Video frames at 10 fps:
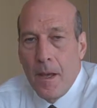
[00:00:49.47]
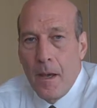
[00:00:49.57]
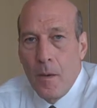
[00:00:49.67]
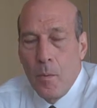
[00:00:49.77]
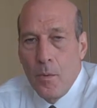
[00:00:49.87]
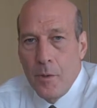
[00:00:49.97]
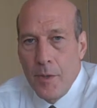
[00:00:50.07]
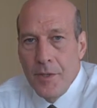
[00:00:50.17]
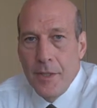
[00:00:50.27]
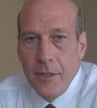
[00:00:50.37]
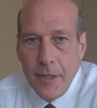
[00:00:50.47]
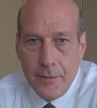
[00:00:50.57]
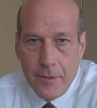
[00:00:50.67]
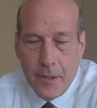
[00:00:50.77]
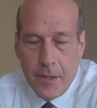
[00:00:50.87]
uh, were
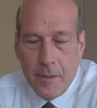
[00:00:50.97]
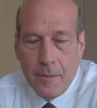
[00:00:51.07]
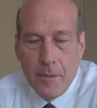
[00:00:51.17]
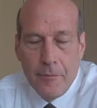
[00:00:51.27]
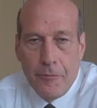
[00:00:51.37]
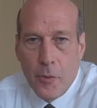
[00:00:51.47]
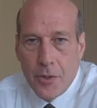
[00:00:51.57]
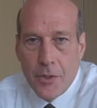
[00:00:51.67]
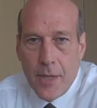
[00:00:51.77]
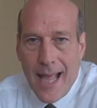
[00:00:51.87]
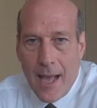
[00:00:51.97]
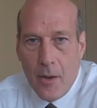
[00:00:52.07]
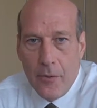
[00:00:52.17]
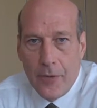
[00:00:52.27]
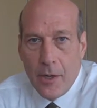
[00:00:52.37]
increasingly uh, forced to
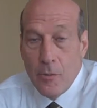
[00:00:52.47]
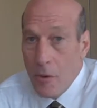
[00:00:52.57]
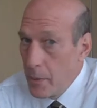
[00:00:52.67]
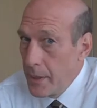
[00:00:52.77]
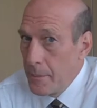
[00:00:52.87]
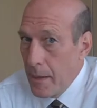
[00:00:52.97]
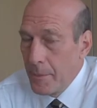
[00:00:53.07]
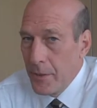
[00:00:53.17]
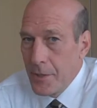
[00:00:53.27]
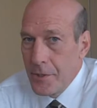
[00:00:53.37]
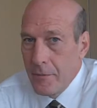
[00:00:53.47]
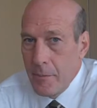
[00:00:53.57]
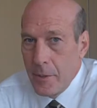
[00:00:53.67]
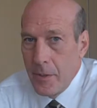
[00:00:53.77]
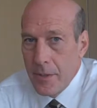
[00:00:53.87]
house a growing population of
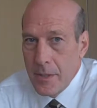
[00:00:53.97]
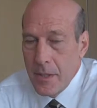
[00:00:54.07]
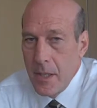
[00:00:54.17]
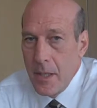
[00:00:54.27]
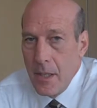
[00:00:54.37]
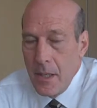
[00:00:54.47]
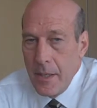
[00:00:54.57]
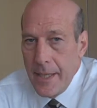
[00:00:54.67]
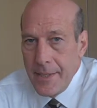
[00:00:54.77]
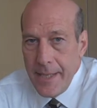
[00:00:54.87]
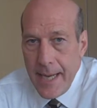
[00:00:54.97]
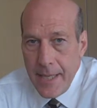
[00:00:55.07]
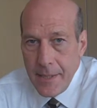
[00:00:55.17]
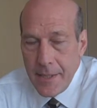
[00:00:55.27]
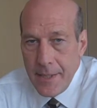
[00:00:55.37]
immigrants the
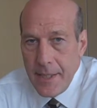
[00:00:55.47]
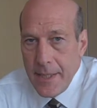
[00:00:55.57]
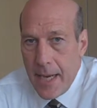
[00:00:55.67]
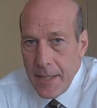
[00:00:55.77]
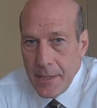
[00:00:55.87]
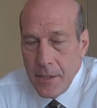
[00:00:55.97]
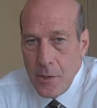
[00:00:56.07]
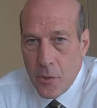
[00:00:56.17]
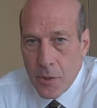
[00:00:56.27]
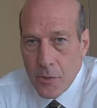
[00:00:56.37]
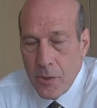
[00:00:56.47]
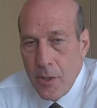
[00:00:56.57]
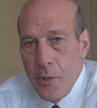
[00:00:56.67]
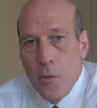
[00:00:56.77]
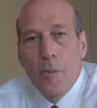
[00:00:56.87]
1880s and 1890s in New York saw
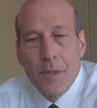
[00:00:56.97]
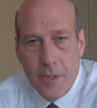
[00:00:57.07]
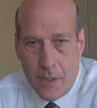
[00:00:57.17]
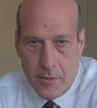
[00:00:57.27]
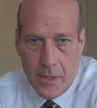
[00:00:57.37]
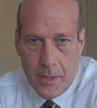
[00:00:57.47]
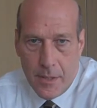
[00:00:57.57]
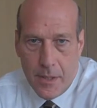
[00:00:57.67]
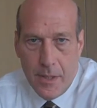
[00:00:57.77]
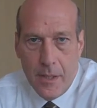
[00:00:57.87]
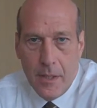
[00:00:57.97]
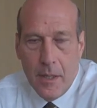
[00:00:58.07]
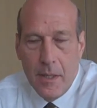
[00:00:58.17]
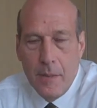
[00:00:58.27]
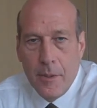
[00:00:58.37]
an enormous increase in
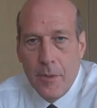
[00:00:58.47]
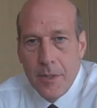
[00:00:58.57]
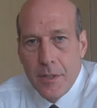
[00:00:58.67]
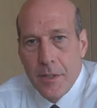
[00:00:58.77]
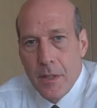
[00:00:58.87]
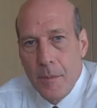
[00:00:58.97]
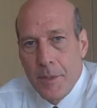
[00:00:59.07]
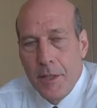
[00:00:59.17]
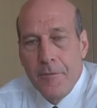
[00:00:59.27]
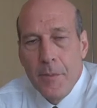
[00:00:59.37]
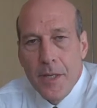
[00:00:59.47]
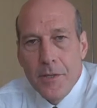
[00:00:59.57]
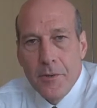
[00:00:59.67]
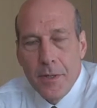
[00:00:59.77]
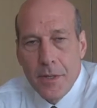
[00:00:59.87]
uh, immigrants, uh, particularly from
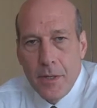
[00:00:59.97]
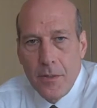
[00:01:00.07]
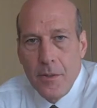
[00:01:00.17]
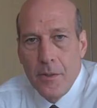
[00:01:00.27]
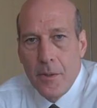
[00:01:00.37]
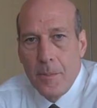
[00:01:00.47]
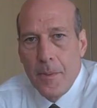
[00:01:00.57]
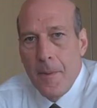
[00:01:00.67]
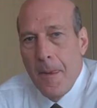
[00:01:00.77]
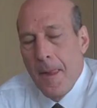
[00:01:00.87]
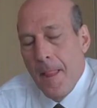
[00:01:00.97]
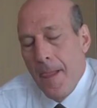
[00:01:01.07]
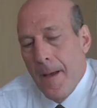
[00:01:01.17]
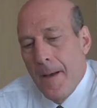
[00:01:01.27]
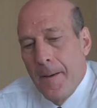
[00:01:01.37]
Eastern and Southern Europe.
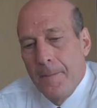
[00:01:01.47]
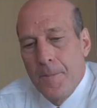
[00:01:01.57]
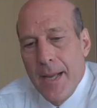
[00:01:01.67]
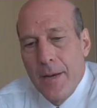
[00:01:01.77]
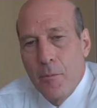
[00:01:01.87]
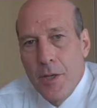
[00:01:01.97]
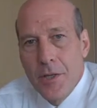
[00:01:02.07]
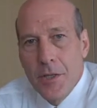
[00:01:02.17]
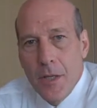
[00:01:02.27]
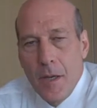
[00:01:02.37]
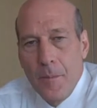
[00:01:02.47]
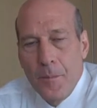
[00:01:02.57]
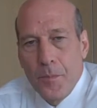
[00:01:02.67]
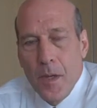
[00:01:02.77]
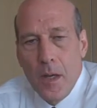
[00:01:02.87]
Um, and Riis,
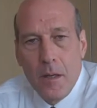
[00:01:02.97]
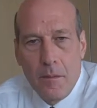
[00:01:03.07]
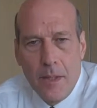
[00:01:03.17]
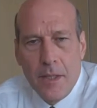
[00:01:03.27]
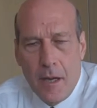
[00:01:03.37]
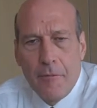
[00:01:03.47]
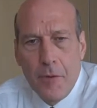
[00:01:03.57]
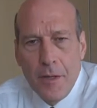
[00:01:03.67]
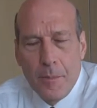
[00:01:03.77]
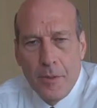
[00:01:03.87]
um, uh, in covering